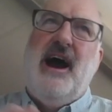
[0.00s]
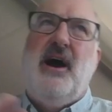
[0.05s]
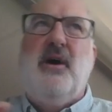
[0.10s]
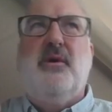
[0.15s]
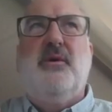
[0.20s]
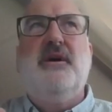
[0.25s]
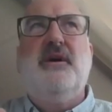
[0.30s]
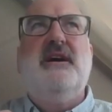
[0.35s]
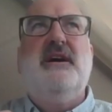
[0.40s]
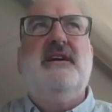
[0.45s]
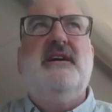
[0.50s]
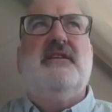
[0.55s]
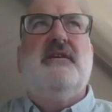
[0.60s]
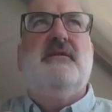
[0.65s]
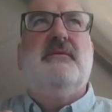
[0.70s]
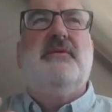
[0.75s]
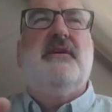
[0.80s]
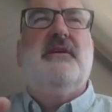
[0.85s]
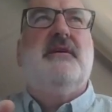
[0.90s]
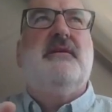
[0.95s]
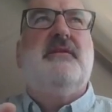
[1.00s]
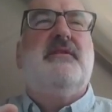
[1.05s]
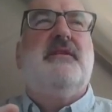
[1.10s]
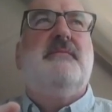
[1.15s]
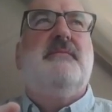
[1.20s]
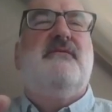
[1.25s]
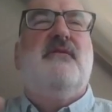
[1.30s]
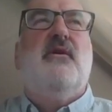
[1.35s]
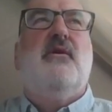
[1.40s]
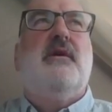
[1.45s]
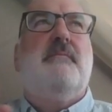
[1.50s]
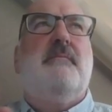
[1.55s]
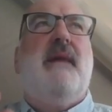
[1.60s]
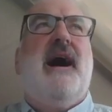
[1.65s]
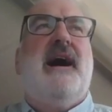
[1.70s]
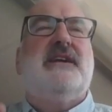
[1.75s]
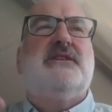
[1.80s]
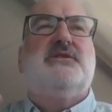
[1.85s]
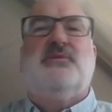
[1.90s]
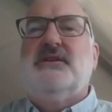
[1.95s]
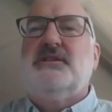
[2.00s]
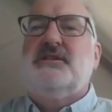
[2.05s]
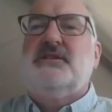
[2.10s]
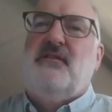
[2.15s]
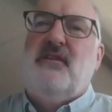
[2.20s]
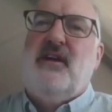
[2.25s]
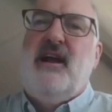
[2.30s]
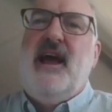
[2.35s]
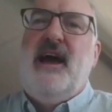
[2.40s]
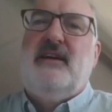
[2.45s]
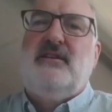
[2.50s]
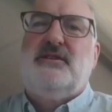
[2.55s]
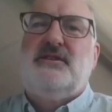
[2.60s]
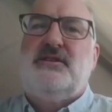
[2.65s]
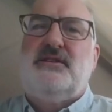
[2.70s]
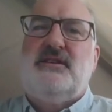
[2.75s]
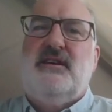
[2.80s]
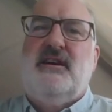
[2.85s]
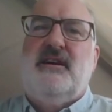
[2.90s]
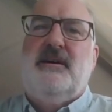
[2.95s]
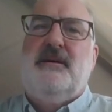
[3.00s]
how the 4 modules of our Atlas,